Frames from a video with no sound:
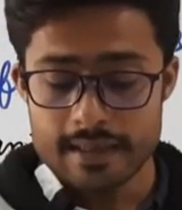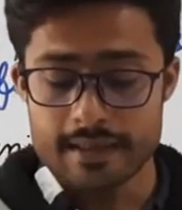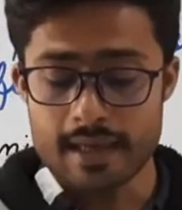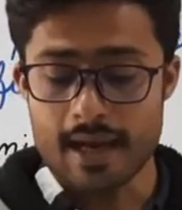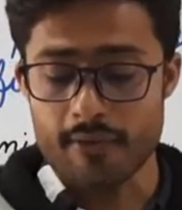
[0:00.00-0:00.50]

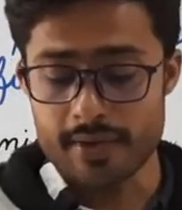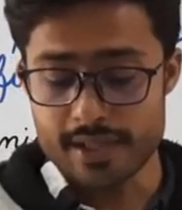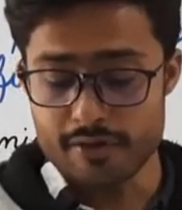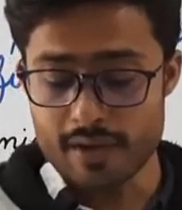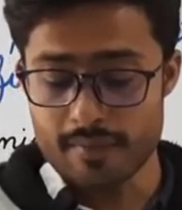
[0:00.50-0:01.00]
They are
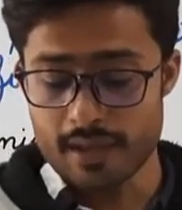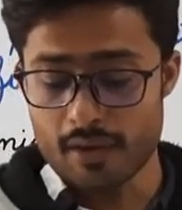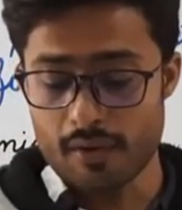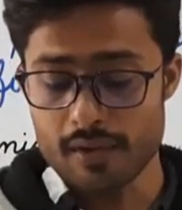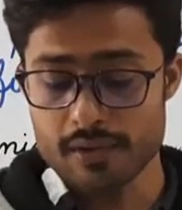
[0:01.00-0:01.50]
renewable.
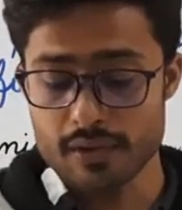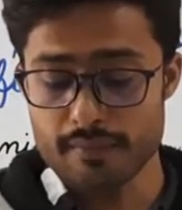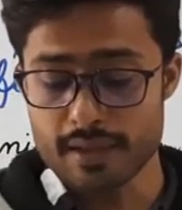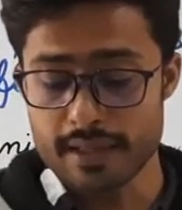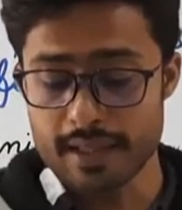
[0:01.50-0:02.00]
Also,
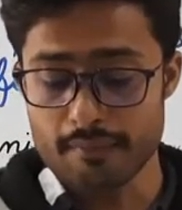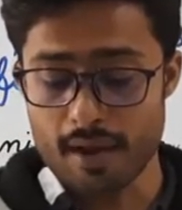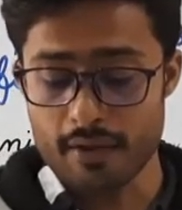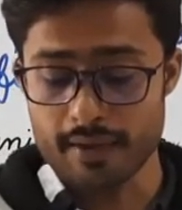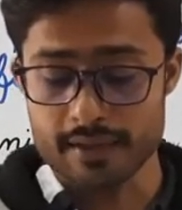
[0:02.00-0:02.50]
burning
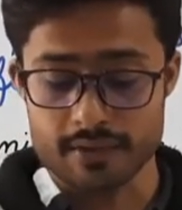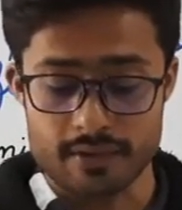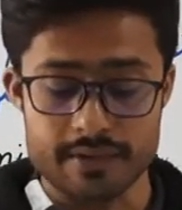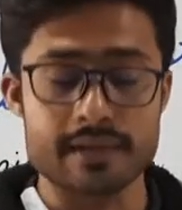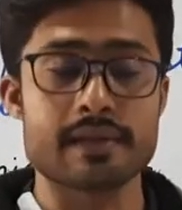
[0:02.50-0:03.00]
biogas
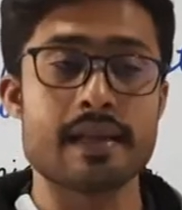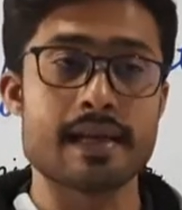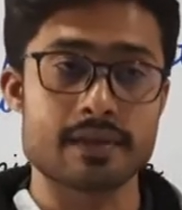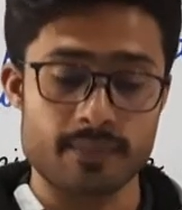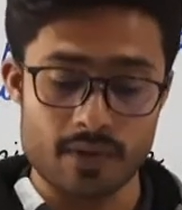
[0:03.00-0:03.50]
causes
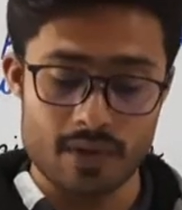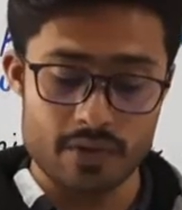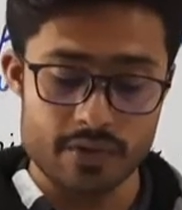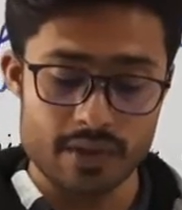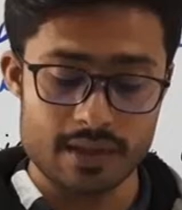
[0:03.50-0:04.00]
less
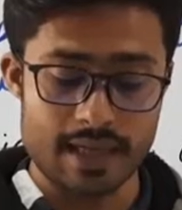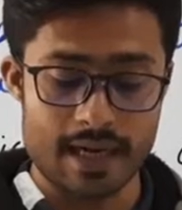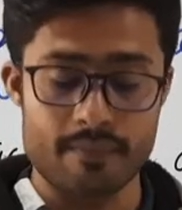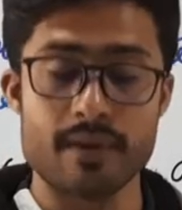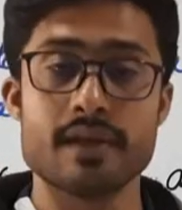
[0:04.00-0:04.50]
pollution
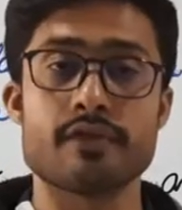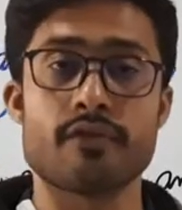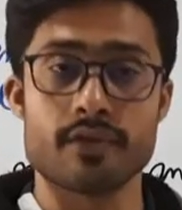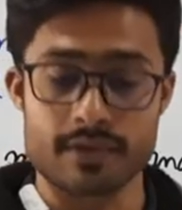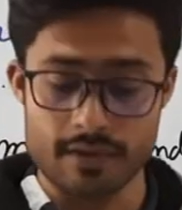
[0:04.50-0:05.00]
that burns
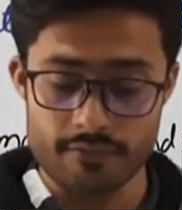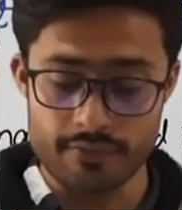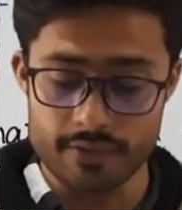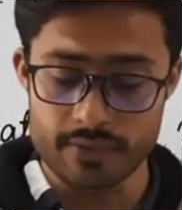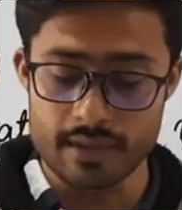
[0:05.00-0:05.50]
fossil
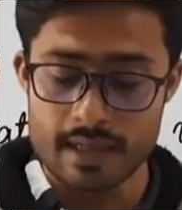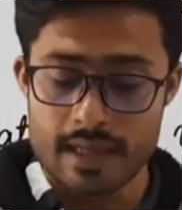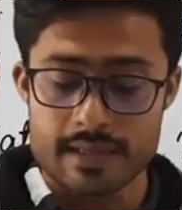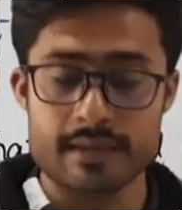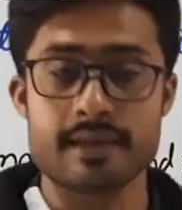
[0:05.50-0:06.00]
fuel
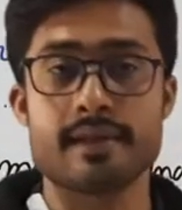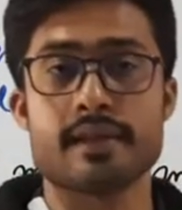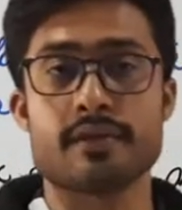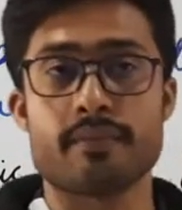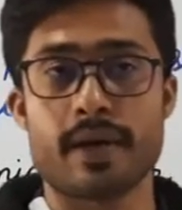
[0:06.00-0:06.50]
such
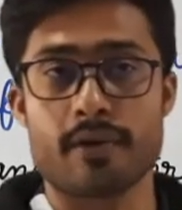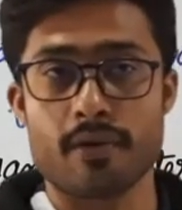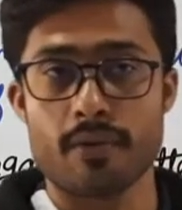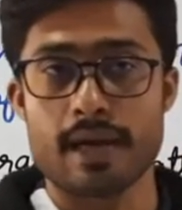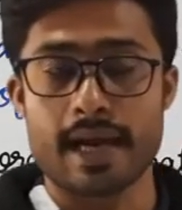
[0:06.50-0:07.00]
as
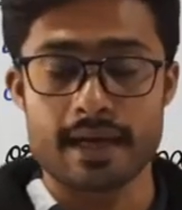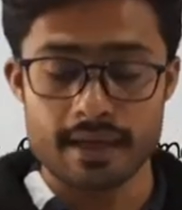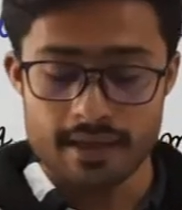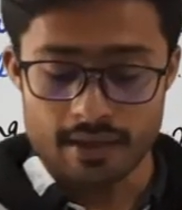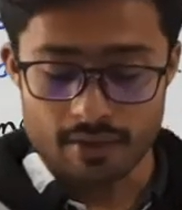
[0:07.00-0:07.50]
petrol and
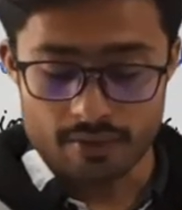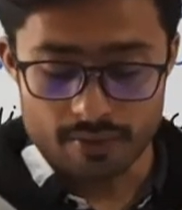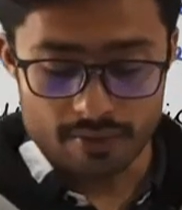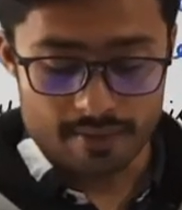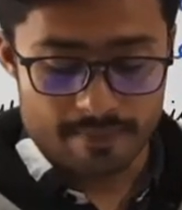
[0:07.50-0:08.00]

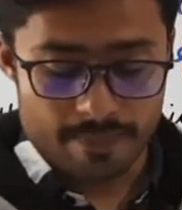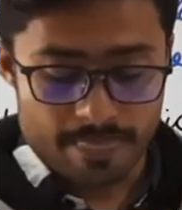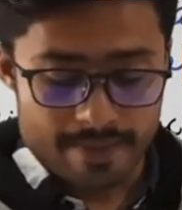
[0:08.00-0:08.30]
coal.